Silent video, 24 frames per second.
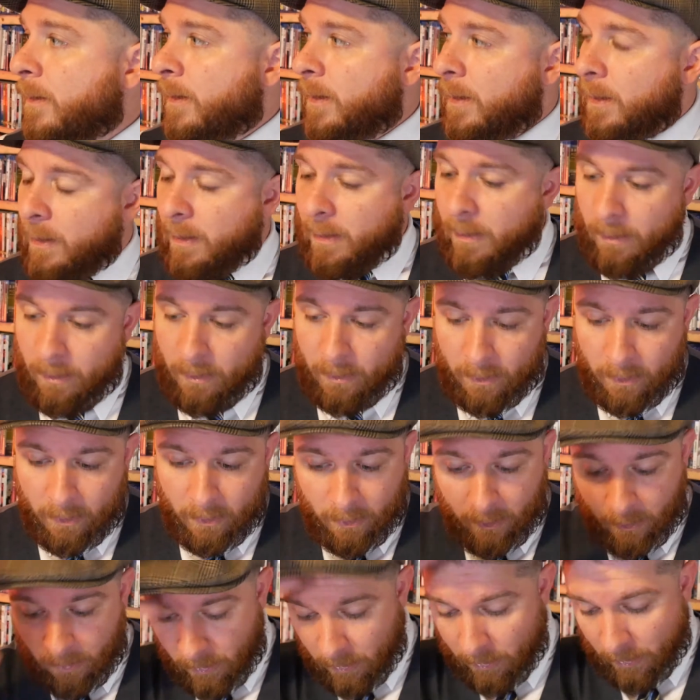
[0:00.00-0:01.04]

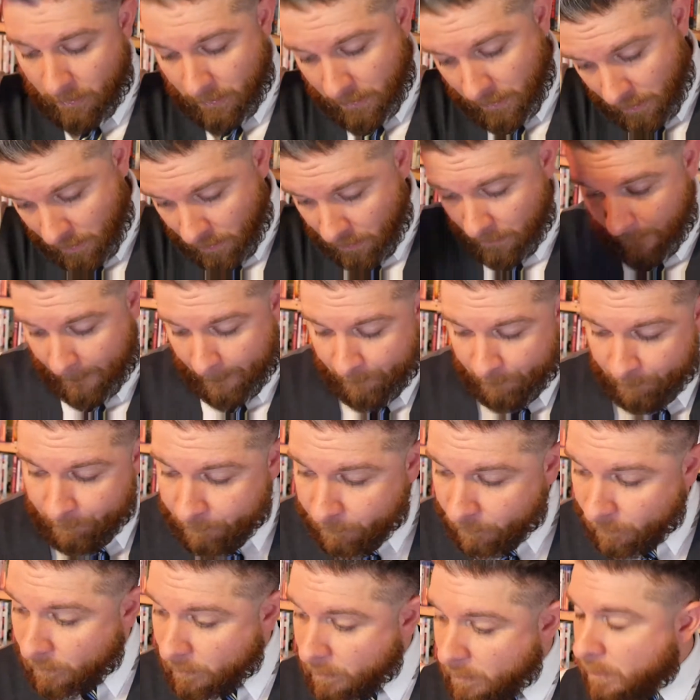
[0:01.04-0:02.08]

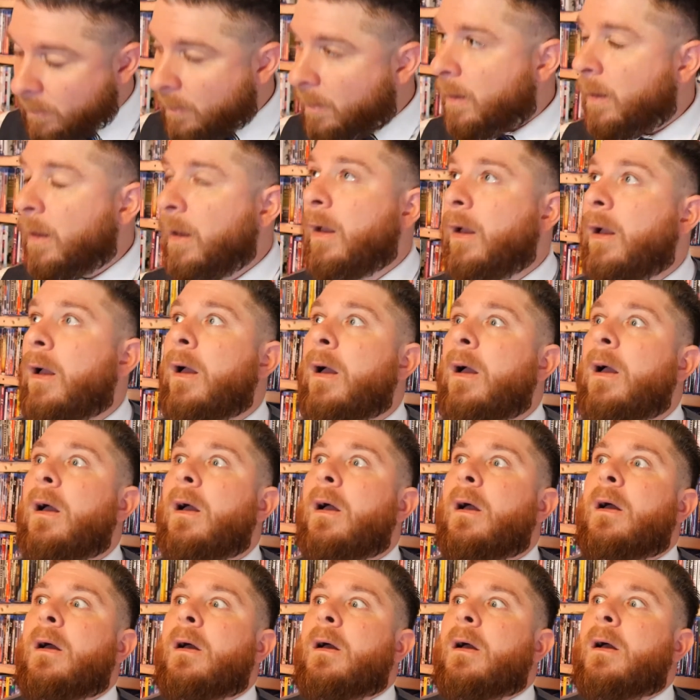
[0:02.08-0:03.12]

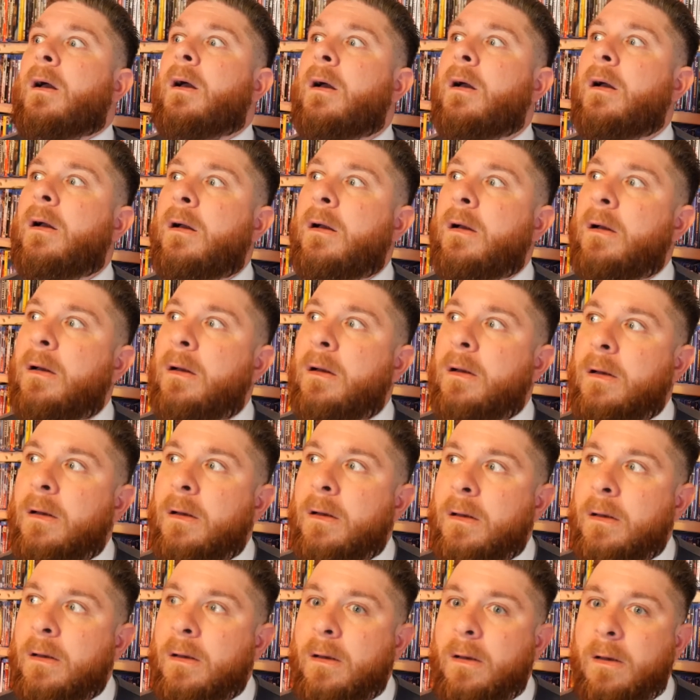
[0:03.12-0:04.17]

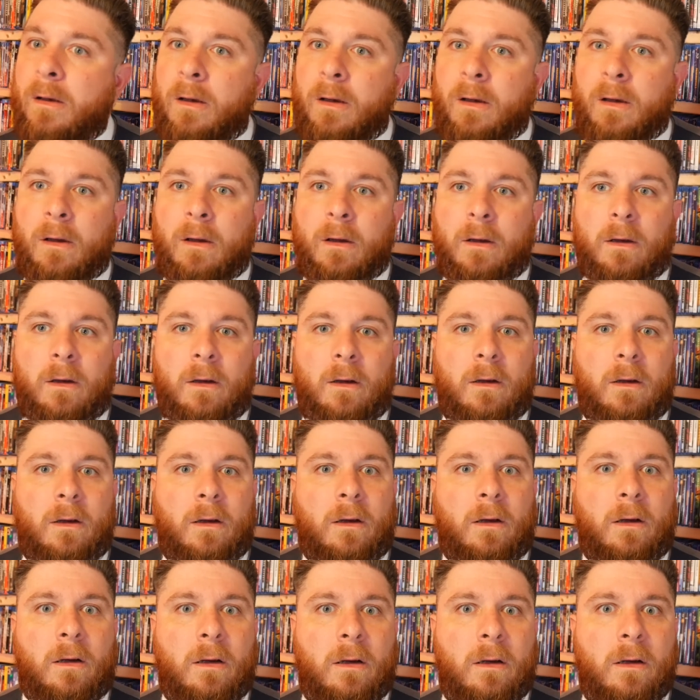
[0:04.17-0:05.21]

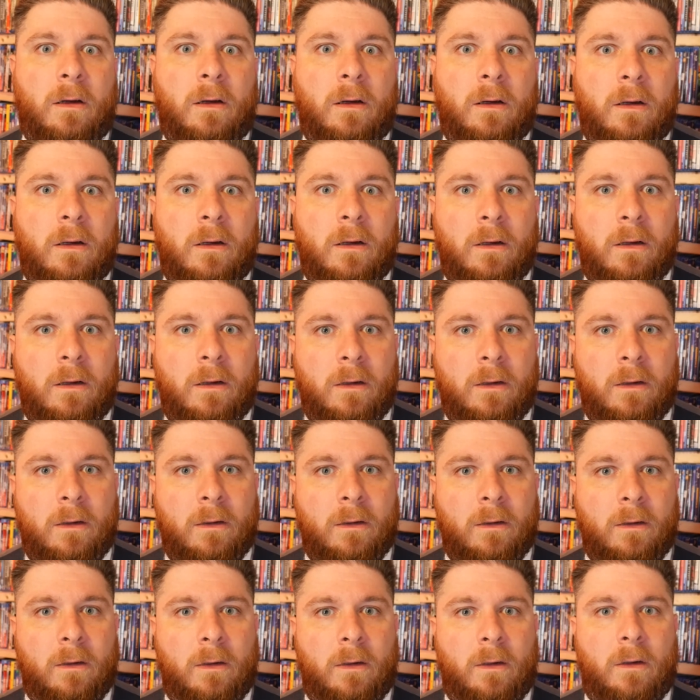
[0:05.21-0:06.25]

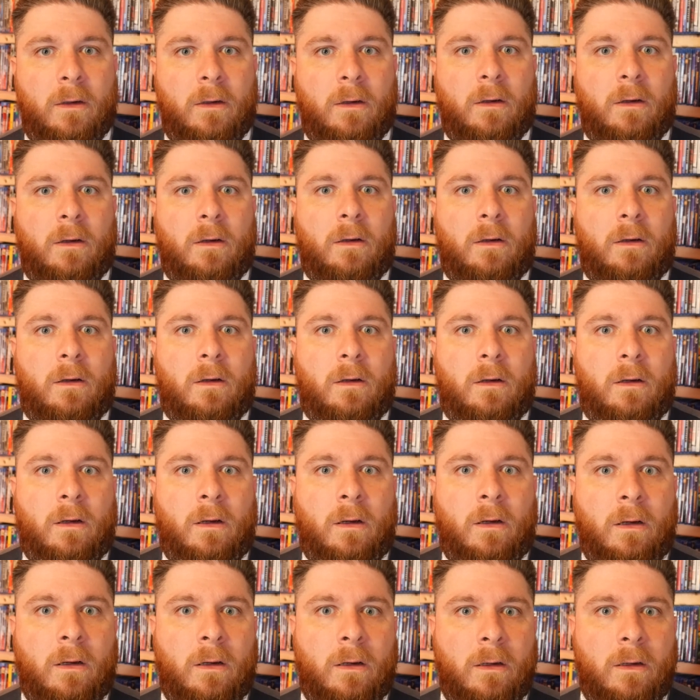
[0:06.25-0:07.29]

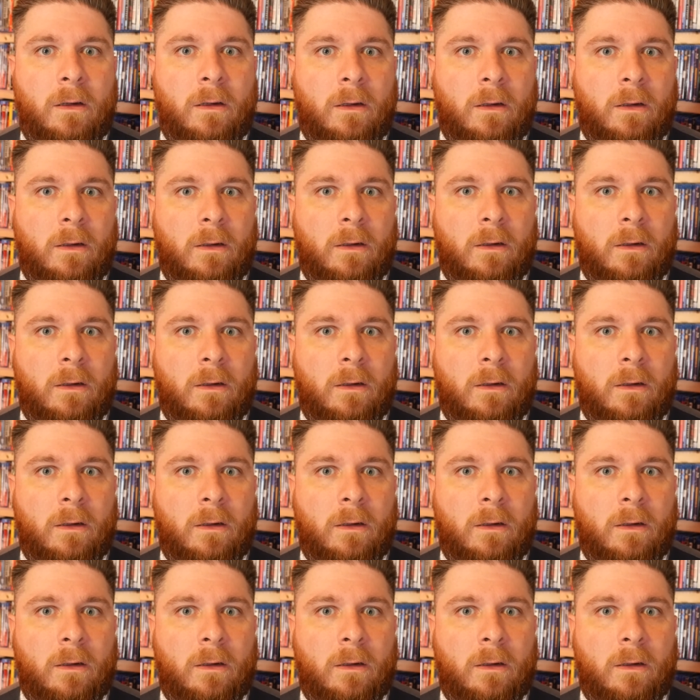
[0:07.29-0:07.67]
No one is speaking in this clip.